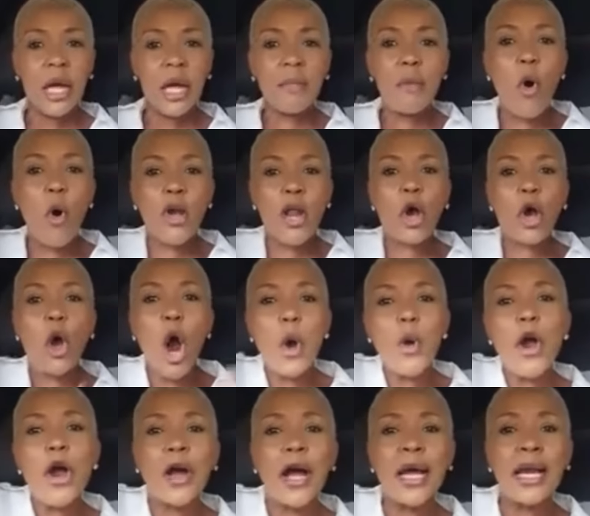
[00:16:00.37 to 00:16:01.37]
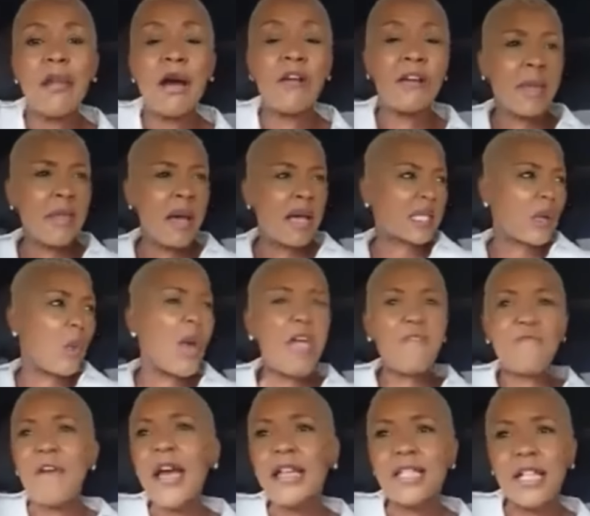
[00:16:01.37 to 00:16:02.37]
So I'm going to come here, and I'm going to come here, so
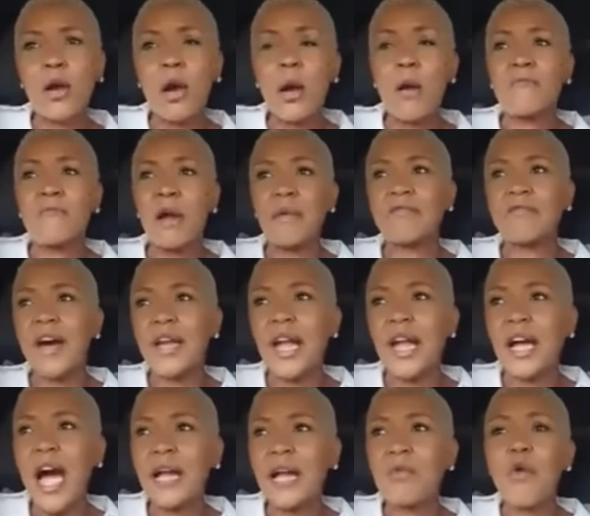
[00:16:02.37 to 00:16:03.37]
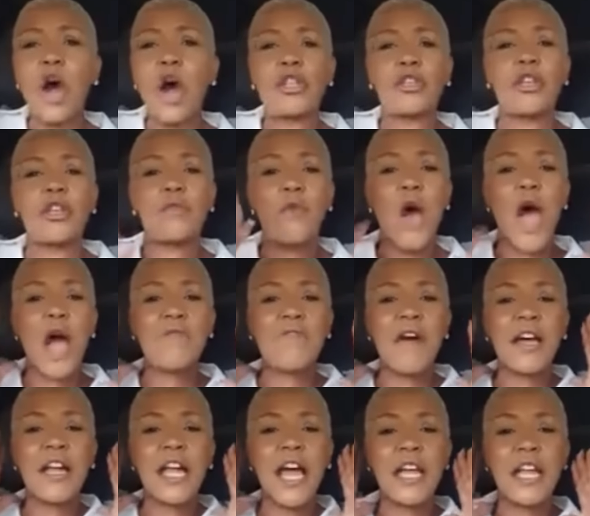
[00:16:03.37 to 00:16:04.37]
where the fighter come from, Father God, want Father
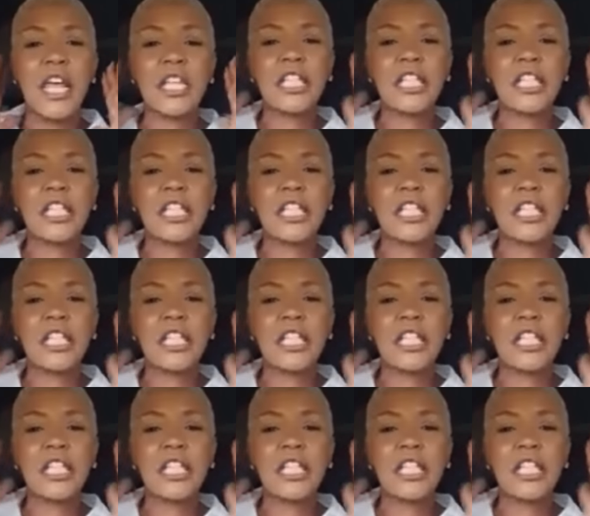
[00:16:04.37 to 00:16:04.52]
God